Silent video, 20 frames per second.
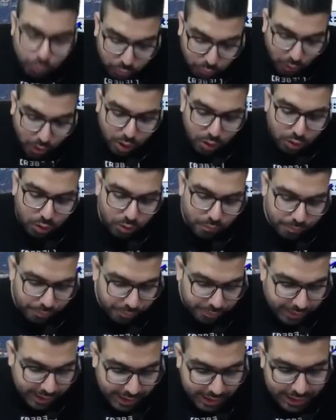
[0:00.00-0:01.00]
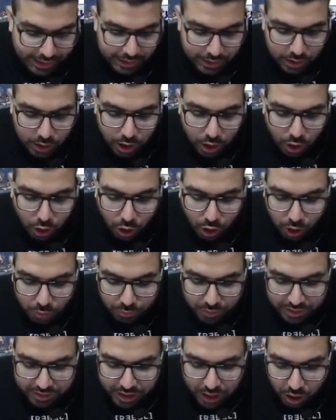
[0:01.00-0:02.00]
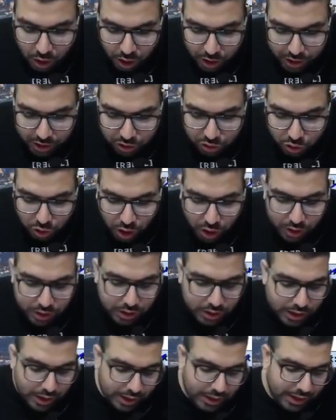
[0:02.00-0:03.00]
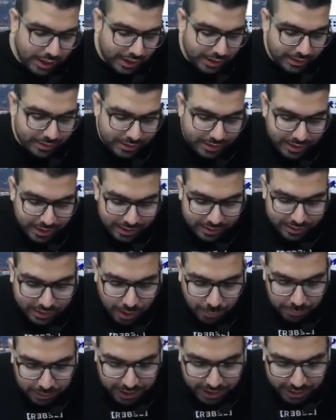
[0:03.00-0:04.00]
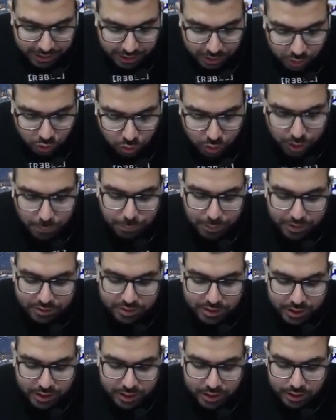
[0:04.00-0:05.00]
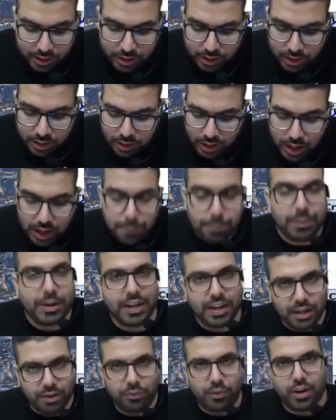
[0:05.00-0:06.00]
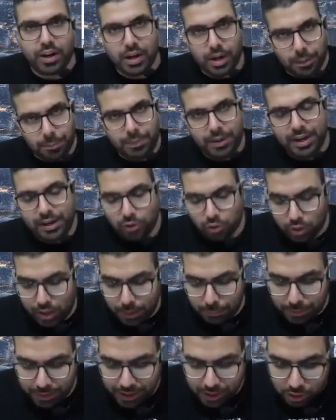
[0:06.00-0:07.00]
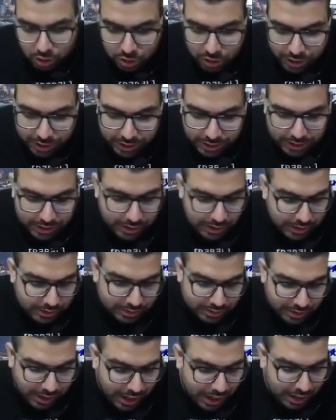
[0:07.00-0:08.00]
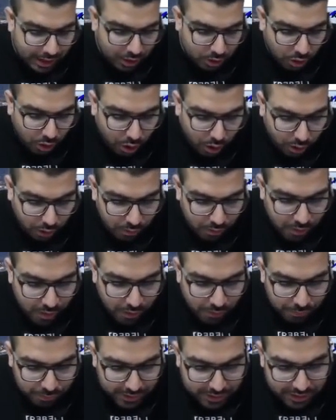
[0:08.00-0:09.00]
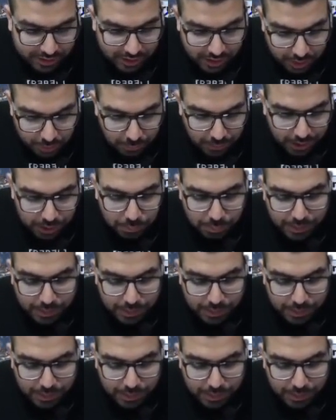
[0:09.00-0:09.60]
for date on which the order sought against is communicated to the person, appearing for an appeal to the appellate authority, the start of the three-month